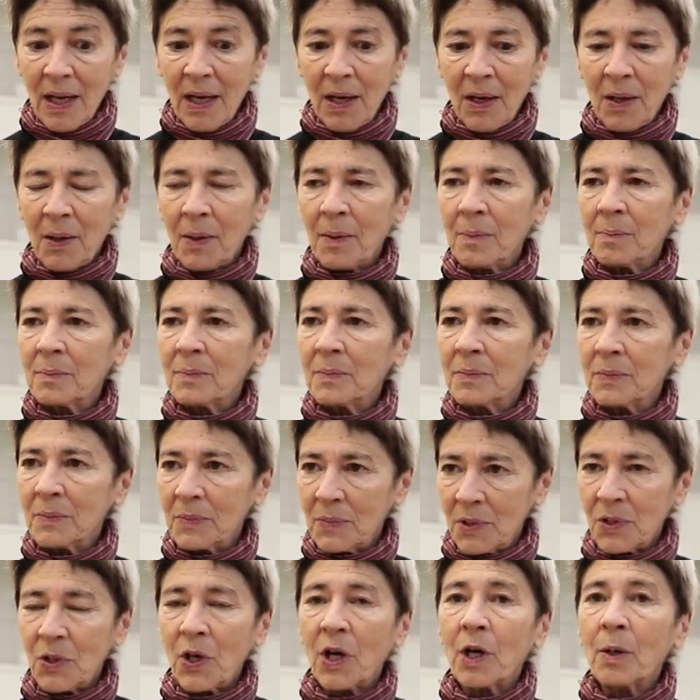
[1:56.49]
to
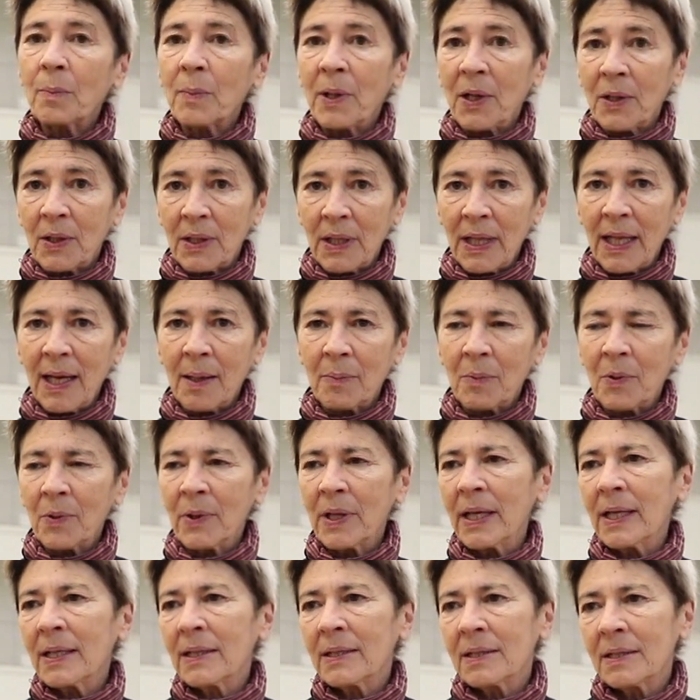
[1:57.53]
talk about
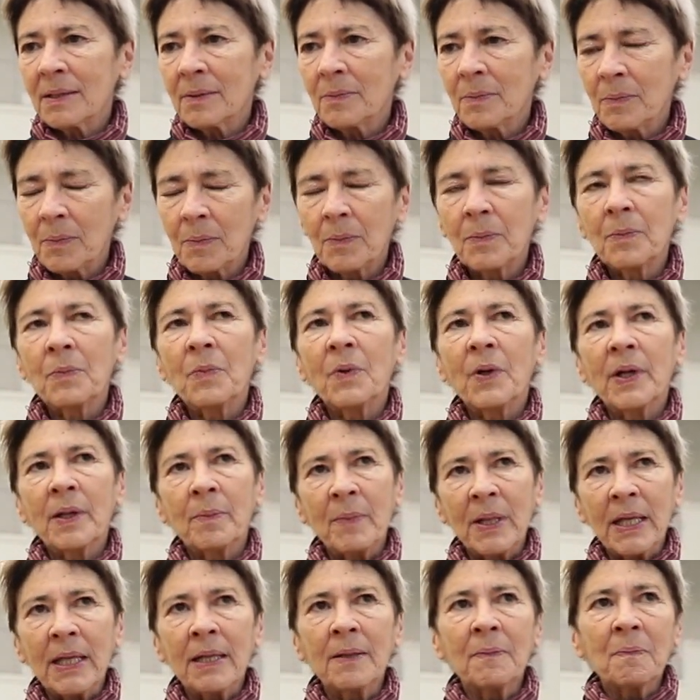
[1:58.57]
collaborating to bring
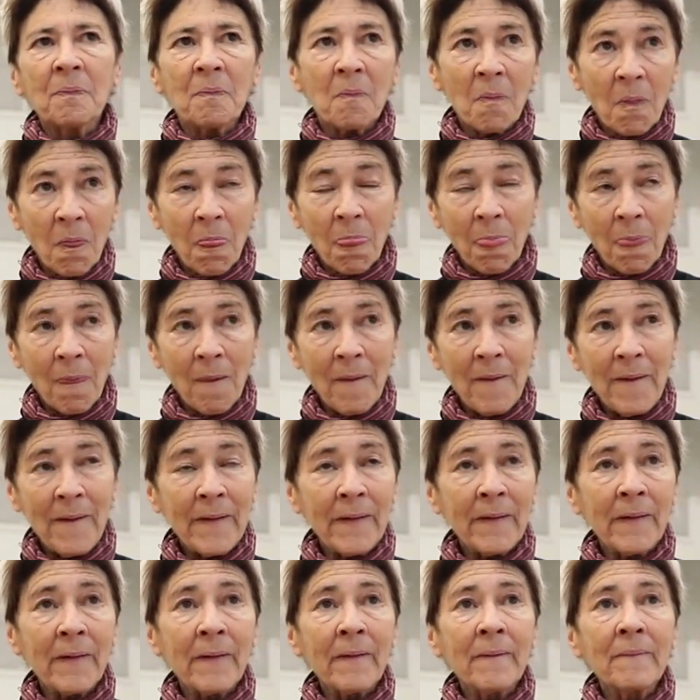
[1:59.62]
me
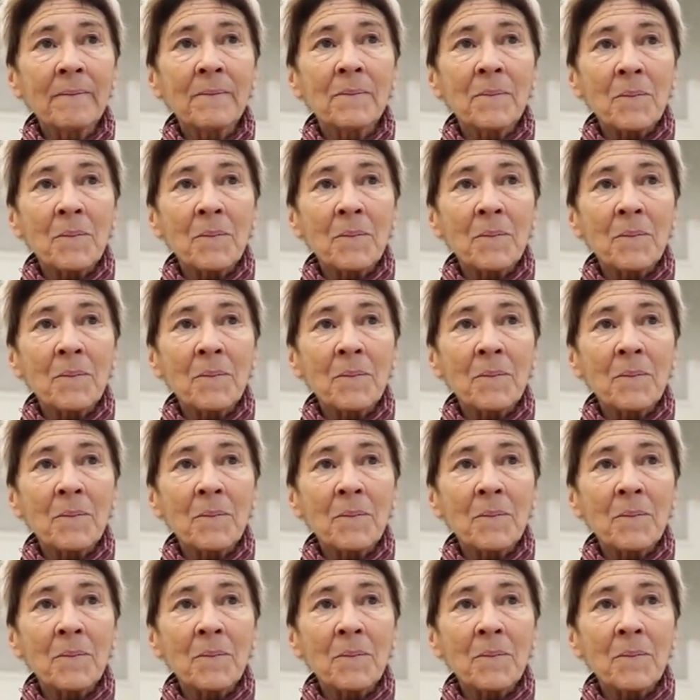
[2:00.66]
here,